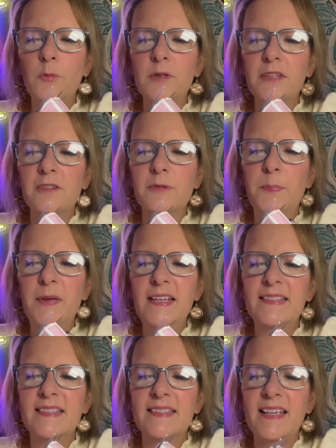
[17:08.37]
with those
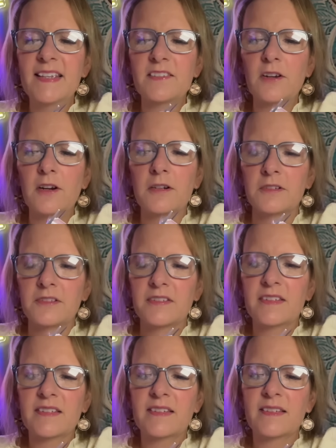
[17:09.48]
big
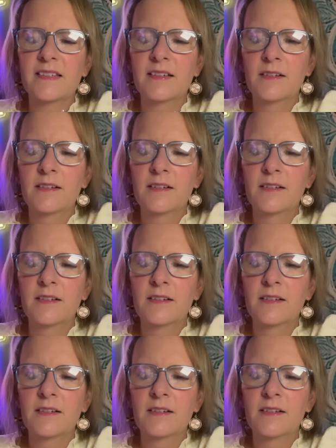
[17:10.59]
scissors.